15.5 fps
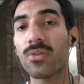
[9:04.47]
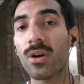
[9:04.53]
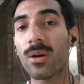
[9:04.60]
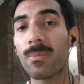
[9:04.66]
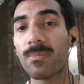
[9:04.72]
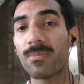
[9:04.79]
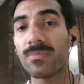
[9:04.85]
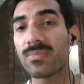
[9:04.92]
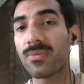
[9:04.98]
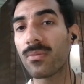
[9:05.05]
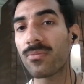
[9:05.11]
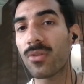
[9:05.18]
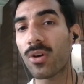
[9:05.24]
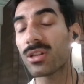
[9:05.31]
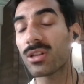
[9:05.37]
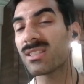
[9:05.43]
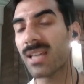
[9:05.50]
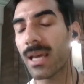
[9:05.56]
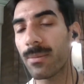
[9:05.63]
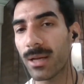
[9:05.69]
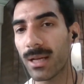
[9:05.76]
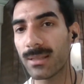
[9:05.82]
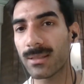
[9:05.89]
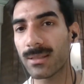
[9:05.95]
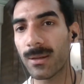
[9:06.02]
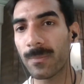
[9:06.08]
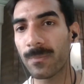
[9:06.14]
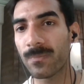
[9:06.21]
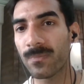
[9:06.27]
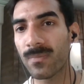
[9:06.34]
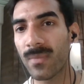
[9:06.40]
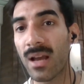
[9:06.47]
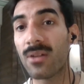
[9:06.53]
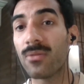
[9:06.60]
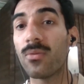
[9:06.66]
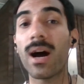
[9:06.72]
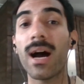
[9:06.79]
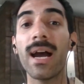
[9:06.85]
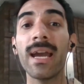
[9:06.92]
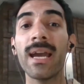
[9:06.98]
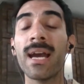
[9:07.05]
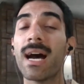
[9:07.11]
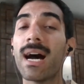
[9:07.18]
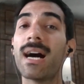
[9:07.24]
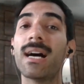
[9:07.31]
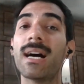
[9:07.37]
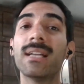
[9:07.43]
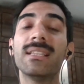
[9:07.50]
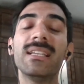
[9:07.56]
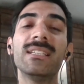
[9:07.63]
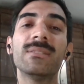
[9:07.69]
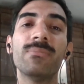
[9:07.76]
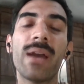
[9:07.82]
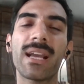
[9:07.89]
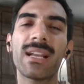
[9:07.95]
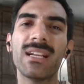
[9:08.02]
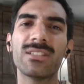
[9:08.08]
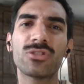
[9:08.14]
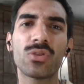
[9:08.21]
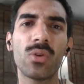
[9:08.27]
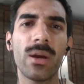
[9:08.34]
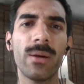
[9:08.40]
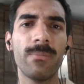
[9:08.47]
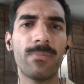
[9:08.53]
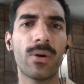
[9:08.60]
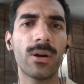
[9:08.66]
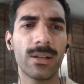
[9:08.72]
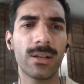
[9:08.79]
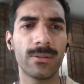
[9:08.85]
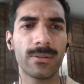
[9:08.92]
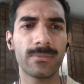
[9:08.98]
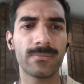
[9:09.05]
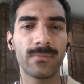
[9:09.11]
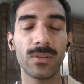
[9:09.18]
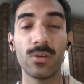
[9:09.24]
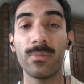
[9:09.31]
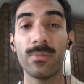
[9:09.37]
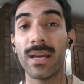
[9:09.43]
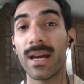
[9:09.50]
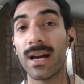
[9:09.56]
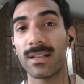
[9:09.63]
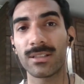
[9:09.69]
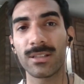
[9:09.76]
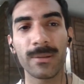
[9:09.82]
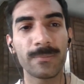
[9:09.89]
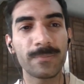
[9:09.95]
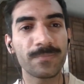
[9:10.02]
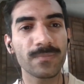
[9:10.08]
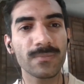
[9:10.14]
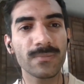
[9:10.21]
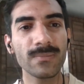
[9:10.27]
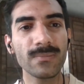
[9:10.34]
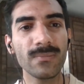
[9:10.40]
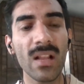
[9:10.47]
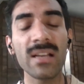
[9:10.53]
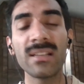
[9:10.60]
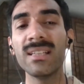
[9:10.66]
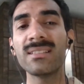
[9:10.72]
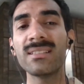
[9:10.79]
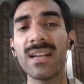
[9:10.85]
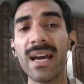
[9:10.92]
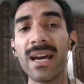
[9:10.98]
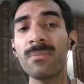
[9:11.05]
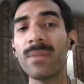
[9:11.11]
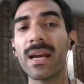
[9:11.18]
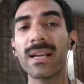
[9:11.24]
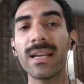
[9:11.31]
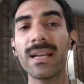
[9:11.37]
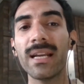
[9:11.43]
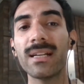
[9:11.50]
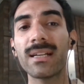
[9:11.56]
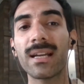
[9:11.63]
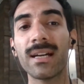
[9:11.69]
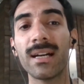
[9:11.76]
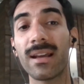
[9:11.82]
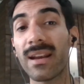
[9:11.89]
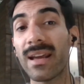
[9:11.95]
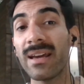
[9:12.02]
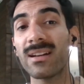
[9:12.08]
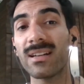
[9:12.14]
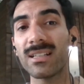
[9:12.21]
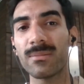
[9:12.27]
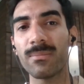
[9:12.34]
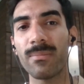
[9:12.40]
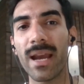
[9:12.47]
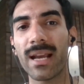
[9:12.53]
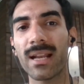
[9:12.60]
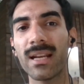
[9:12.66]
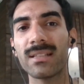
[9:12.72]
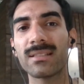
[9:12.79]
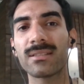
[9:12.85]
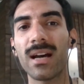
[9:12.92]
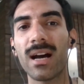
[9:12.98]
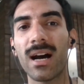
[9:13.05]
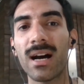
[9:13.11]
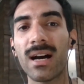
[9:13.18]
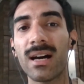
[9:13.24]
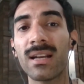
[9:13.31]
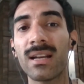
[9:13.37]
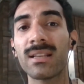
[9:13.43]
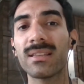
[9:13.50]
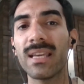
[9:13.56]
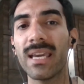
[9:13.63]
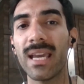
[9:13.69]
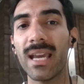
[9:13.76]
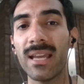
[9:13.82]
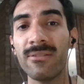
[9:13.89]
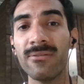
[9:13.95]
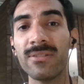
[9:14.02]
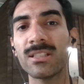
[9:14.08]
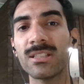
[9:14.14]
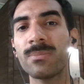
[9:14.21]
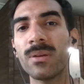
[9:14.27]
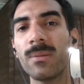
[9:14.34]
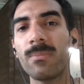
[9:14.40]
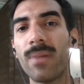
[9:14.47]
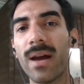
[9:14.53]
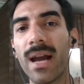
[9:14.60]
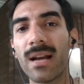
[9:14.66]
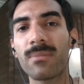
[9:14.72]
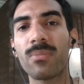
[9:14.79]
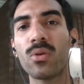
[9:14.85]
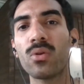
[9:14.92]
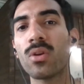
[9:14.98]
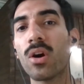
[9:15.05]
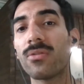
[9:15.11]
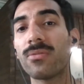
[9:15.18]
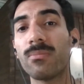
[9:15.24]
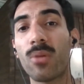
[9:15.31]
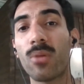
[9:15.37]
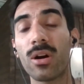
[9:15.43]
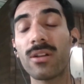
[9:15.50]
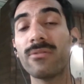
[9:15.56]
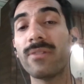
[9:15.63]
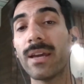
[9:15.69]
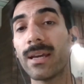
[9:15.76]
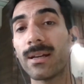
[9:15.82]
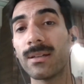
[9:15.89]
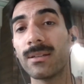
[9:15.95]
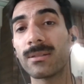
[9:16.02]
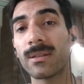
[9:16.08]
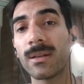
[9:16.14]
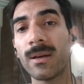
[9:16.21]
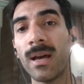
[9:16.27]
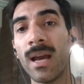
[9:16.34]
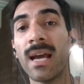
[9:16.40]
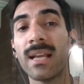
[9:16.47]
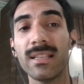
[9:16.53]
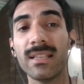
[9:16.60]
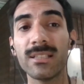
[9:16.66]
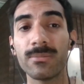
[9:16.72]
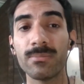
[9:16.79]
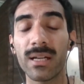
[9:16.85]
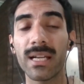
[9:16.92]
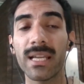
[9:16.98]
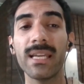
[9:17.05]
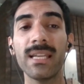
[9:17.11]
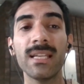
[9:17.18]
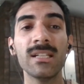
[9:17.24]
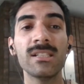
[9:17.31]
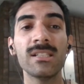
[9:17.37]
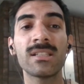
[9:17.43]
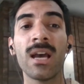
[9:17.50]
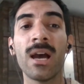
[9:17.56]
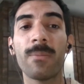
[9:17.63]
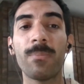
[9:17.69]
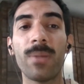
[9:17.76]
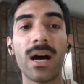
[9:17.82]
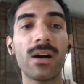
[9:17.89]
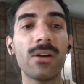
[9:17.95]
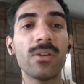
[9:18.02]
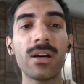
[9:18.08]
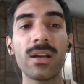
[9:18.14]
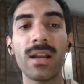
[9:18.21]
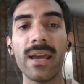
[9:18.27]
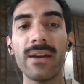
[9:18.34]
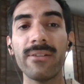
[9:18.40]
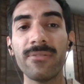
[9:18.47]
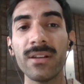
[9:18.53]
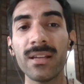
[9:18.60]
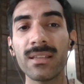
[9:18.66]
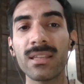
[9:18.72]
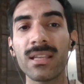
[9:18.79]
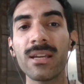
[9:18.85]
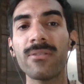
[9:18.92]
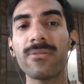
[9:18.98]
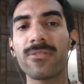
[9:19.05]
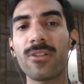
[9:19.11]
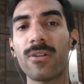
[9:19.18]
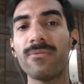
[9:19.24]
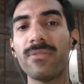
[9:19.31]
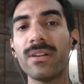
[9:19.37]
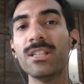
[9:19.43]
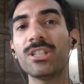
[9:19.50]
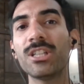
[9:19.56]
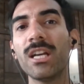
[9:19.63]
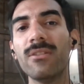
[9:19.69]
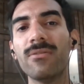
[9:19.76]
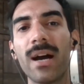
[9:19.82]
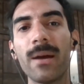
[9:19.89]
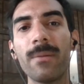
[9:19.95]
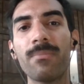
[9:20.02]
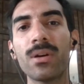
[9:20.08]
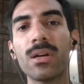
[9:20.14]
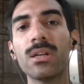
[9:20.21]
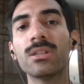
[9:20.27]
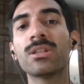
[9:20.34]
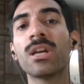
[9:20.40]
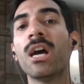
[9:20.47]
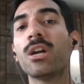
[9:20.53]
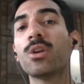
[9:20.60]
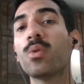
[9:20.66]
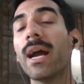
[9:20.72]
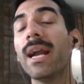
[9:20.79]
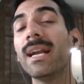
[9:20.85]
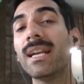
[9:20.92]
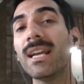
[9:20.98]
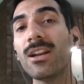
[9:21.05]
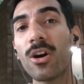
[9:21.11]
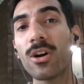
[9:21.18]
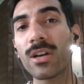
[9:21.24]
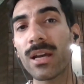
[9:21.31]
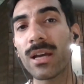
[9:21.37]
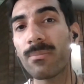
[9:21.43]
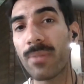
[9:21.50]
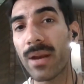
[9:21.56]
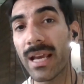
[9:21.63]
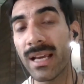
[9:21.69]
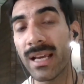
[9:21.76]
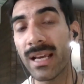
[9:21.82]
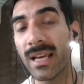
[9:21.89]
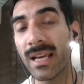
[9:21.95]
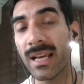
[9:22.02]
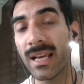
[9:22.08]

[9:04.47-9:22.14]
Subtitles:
for the same reason. Why are these magnets so important, you may ask? These rare earth magnets are the invisible backbone of modern vehicles. These materials power everything from windshield wipers to anti-locking braking